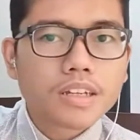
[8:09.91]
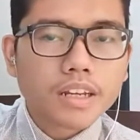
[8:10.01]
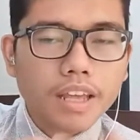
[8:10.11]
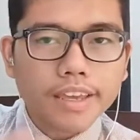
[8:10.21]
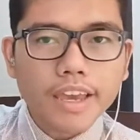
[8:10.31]

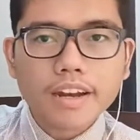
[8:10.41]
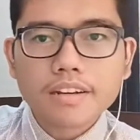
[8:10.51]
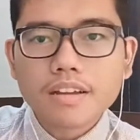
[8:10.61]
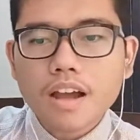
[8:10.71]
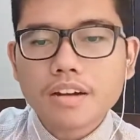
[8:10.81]
they
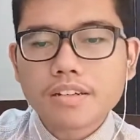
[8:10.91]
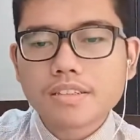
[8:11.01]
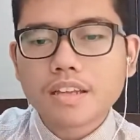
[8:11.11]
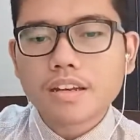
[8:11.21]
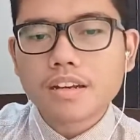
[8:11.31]
can
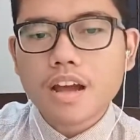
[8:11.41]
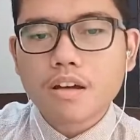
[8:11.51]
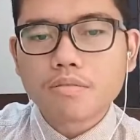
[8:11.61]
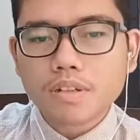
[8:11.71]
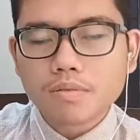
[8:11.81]
understand
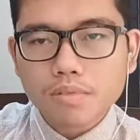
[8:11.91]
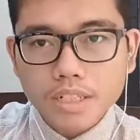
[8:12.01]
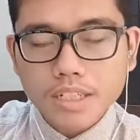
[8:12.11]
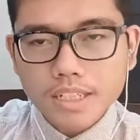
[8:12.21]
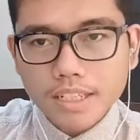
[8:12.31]
our
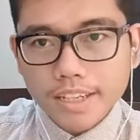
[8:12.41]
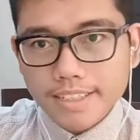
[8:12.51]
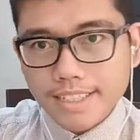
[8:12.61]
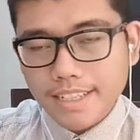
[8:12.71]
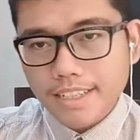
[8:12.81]
word
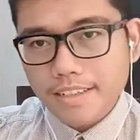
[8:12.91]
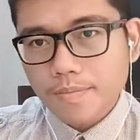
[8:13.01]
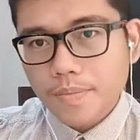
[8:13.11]
easily.